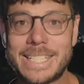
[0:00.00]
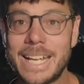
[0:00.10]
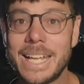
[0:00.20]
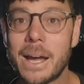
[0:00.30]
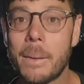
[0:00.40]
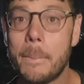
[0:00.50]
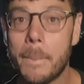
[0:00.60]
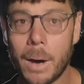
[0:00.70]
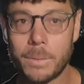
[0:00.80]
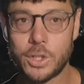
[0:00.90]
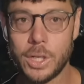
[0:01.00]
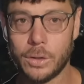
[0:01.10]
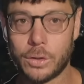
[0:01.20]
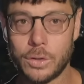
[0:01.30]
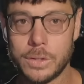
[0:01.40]
setting up bomb
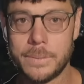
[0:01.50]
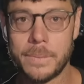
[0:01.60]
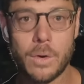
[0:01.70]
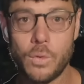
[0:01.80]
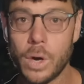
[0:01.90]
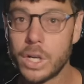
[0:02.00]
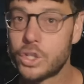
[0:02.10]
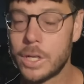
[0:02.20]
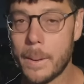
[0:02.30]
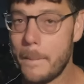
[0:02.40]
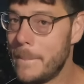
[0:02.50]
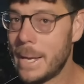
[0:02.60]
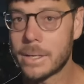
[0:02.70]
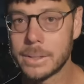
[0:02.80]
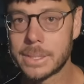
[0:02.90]
shelters, rushing
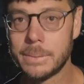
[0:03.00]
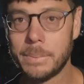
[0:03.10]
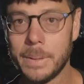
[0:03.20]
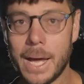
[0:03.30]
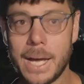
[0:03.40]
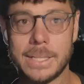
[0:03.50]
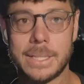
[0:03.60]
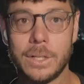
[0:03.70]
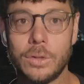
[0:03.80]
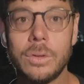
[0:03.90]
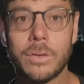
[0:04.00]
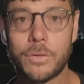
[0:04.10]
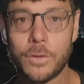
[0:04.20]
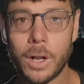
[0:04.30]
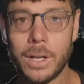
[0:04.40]
medical supplies to
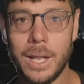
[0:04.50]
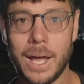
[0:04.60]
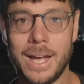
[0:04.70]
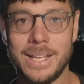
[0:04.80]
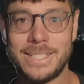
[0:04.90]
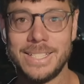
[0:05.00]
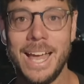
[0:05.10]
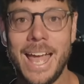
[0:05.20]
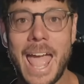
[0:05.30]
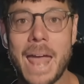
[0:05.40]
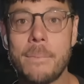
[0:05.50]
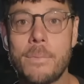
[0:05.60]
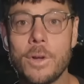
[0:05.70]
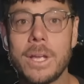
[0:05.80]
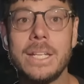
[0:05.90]
the front lines,
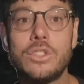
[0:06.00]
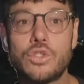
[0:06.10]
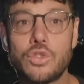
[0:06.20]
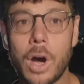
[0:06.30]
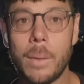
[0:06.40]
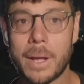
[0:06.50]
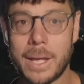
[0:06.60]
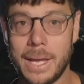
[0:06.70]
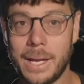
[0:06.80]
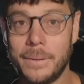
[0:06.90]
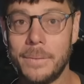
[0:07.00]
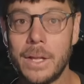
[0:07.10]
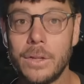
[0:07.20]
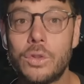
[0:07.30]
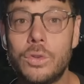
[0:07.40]
and bringing trauma
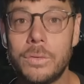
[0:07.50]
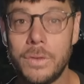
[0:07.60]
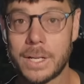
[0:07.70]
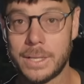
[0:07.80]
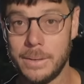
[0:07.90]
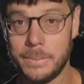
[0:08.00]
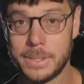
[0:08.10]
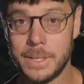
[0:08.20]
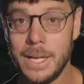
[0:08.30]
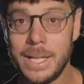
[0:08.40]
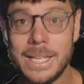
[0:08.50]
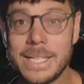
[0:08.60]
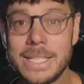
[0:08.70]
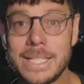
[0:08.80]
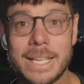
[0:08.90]
care to victims.
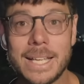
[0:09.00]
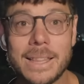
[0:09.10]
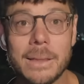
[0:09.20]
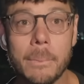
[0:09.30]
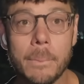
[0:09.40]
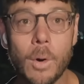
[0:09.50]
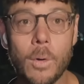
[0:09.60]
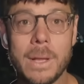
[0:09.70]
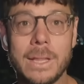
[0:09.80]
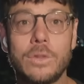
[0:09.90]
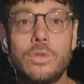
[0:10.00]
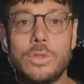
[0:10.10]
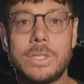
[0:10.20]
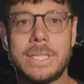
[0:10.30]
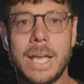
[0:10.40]
This is the moment
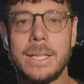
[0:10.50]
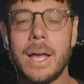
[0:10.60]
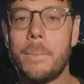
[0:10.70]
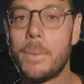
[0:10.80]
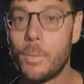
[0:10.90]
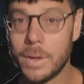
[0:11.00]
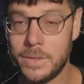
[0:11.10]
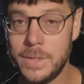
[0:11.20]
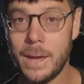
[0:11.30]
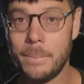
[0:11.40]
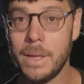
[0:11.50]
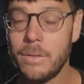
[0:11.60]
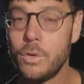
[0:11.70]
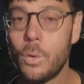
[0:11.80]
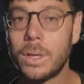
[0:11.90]
to stand up with
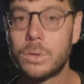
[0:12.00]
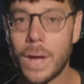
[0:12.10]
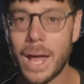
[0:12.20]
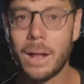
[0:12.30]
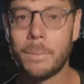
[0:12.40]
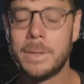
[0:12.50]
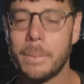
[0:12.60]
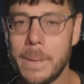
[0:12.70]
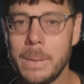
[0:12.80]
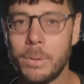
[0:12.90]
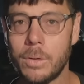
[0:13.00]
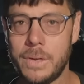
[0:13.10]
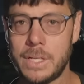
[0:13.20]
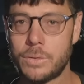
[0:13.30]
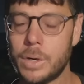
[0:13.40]
them if you want to help the
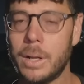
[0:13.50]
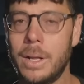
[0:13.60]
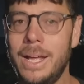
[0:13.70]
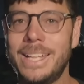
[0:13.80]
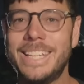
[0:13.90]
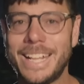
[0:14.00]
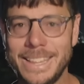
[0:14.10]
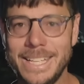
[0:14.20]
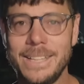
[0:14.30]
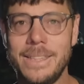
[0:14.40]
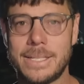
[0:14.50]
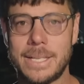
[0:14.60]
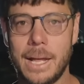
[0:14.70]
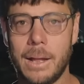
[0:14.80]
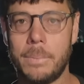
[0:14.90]
people of Israel that need
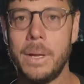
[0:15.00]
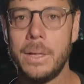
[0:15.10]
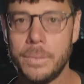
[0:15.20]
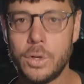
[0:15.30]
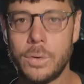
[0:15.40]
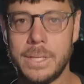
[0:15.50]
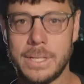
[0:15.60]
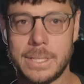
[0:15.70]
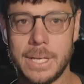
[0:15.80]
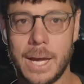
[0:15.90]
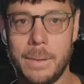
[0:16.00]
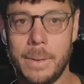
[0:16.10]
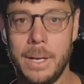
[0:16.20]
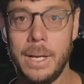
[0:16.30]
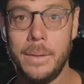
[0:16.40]
this help during this
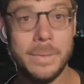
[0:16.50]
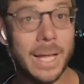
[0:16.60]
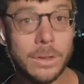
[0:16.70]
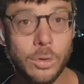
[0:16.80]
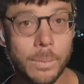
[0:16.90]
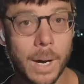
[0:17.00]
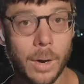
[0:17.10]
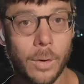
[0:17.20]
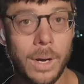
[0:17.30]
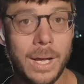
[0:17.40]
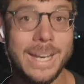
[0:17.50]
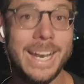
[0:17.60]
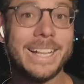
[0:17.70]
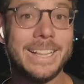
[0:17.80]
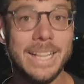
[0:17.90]
time. Not tomorrow,
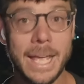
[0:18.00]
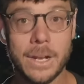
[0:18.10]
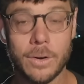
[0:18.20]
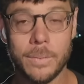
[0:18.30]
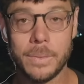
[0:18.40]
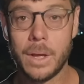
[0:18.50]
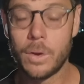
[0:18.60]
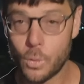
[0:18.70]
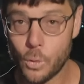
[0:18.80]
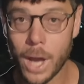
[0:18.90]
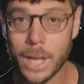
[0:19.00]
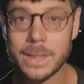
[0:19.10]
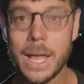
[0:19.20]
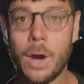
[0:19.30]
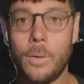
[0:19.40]
not later.
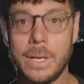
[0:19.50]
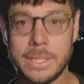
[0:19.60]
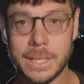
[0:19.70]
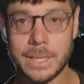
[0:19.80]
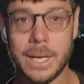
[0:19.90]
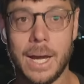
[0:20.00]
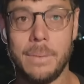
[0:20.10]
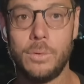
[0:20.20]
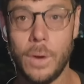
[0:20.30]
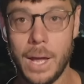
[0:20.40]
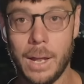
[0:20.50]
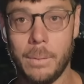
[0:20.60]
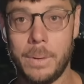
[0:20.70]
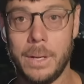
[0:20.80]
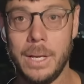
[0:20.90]
Right now is the time to
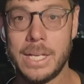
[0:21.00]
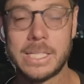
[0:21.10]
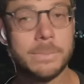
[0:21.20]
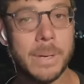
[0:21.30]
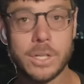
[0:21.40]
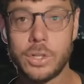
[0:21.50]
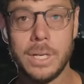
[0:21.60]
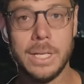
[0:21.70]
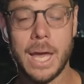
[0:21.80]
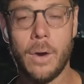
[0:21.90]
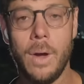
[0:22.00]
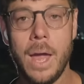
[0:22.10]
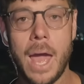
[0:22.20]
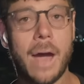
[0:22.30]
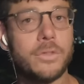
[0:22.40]
help, especially
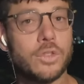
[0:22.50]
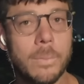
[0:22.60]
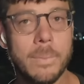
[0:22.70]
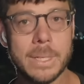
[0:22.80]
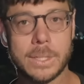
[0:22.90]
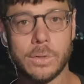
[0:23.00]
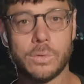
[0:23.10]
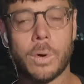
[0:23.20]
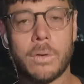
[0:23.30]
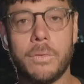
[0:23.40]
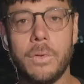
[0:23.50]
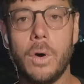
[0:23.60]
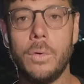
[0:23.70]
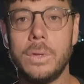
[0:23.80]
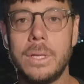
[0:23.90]
now after missiles were
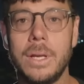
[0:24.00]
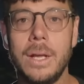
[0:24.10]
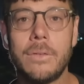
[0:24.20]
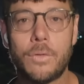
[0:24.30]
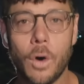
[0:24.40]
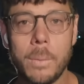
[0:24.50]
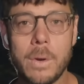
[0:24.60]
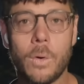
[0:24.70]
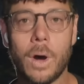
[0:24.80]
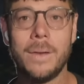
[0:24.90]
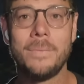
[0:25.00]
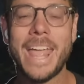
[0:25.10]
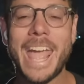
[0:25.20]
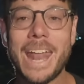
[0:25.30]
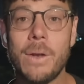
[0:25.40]
flown from
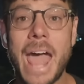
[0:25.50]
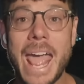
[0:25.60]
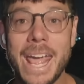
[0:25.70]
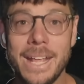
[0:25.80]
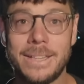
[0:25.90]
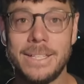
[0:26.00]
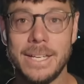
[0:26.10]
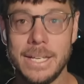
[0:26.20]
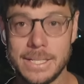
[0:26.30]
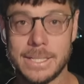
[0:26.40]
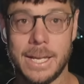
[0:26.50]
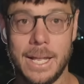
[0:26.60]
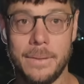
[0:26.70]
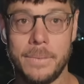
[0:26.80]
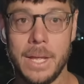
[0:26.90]
Iran and hit
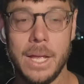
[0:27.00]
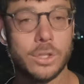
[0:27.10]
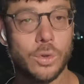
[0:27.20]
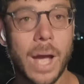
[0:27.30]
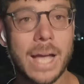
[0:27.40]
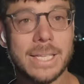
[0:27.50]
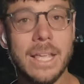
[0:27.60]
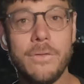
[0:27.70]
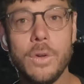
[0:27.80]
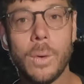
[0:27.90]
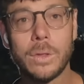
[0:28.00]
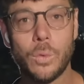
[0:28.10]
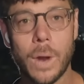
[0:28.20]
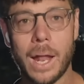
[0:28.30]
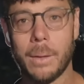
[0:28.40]
Israel. So, guys, if you
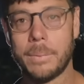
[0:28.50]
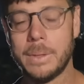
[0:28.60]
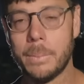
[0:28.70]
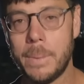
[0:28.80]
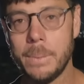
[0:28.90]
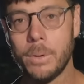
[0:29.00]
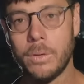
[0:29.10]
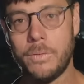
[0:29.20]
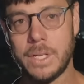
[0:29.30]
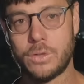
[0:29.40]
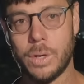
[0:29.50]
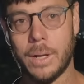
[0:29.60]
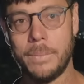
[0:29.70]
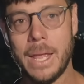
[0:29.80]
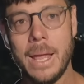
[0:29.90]
want to help the people of
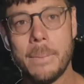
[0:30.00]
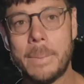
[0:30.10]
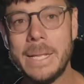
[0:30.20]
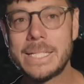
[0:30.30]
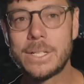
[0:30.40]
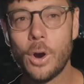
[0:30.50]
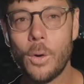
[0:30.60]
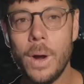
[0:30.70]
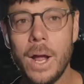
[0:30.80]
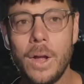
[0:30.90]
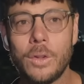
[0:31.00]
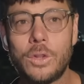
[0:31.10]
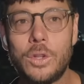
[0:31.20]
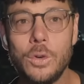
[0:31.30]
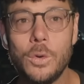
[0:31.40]
Israel, please go
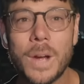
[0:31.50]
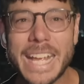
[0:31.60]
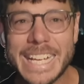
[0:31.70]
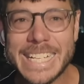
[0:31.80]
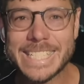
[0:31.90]
to